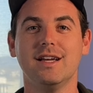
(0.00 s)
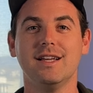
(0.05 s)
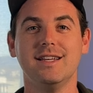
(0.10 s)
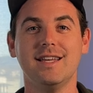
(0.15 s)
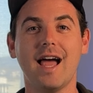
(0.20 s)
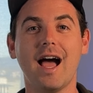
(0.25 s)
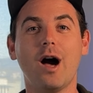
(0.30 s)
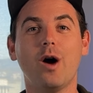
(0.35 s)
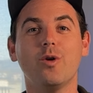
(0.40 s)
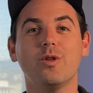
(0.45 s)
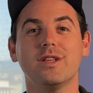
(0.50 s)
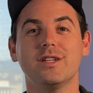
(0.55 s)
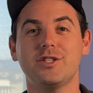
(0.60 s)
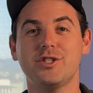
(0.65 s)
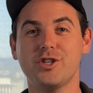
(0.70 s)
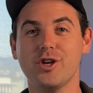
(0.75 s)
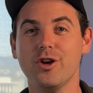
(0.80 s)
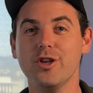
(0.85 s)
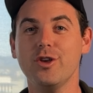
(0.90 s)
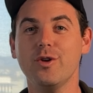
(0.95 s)
Now let's
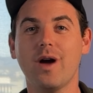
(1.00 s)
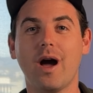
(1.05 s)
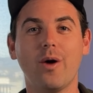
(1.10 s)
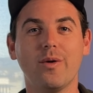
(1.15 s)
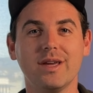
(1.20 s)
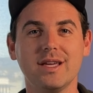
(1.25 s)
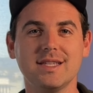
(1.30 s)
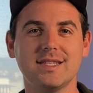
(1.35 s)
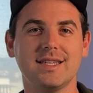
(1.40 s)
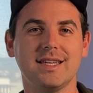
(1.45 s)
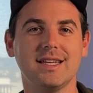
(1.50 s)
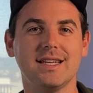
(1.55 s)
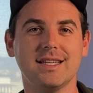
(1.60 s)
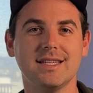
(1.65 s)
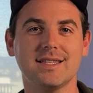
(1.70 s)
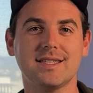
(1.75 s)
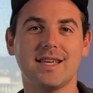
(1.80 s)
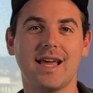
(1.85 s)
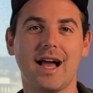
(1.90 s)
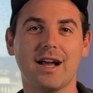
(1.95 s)
show you how easy it
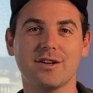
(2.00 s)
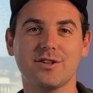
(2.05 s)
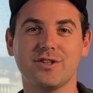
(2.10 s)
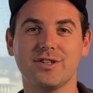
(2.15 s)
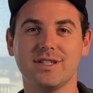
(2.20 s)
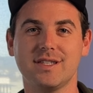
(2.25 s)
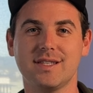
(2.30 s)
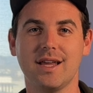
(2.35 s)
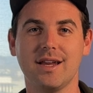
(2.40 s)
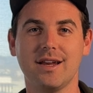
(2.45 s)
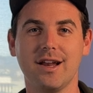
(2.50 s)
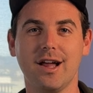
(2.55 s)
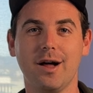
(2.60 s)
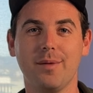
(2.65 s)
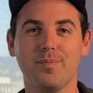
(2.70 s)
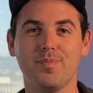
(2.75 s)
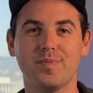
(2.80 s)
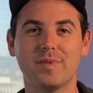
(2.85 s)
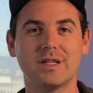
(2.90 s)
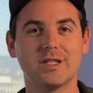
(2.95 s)
is to actually it up.
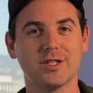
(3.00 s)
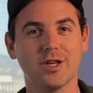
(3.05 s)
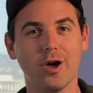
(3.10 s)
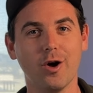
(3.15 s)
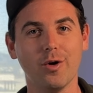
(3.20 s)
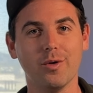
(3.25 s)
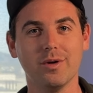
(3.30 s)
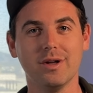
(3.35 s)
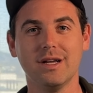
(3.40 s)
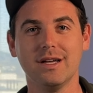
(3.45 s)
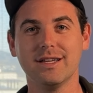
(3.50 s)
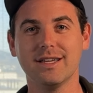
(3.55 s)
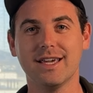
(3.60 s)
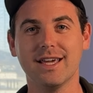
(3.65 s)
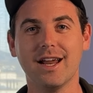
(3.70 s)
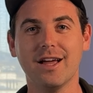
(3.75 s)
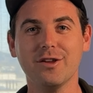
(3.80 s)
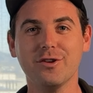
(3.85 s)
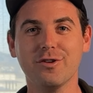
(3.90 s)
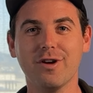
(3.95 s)
So get
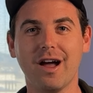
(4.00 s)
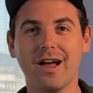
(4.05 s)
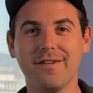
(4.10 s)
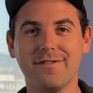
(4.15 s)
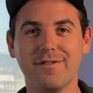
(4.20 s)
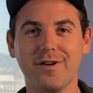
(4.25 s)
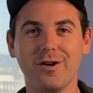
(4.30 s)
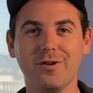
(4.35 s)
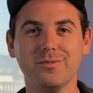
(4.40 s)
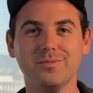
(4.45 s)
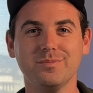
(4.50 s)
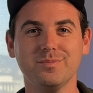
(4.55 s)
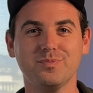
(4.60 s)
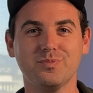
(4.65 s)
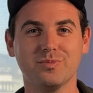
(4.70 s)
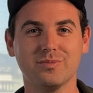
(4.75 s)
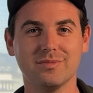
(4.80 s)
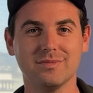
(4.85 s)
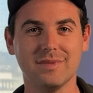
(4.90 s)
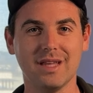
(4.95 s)
on your iPhone
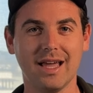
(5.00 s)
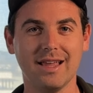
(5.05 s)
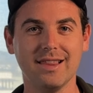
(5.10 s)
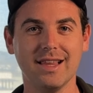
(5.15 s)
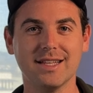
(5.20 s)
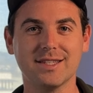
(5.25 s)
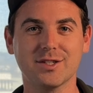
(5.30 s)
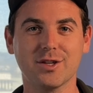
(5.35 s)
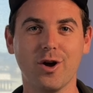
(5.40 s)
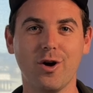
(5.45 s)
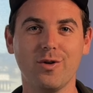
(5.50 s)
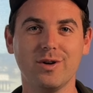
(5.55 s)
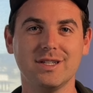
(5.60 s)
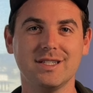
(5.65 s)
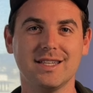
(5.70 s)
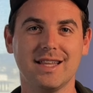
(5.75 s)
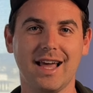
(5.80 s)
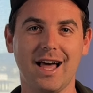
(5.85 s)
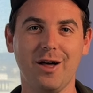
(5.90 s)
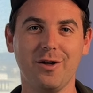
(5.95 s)
and let's go
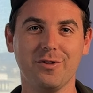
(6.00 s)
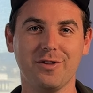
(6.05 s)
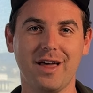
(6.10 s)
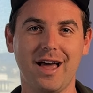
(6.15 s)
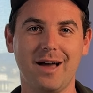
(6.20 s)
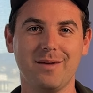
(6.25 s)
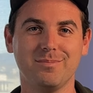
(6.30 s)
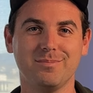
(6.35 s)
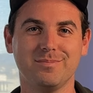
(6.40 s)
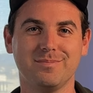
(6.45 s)
into the Health app.